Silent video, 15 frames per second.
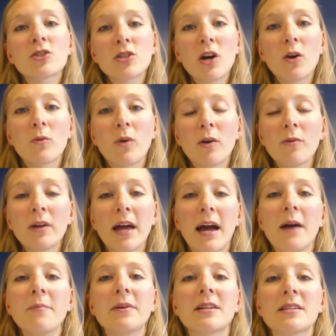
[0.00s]
So what will
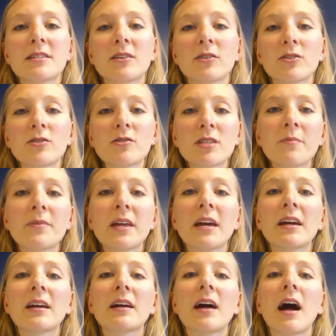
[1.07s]
happen is you'll do
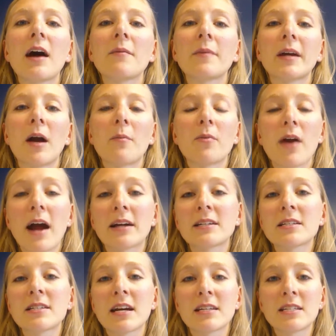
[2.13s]
something like a
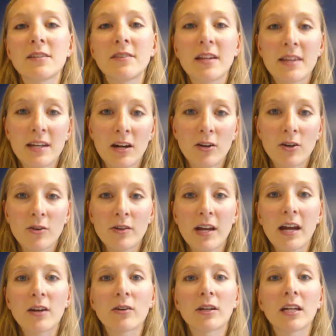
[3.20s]
practice activity that I'll
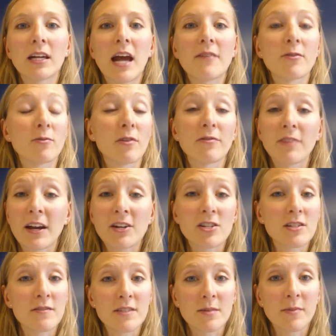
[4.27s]
create or have a
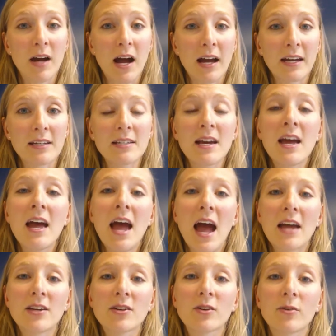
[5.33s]
reflection of some kind,
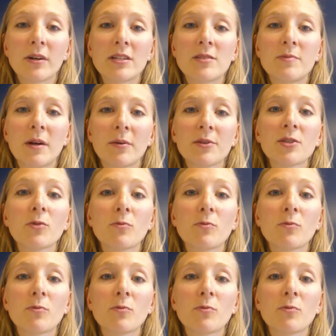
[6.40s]
and you're going to be able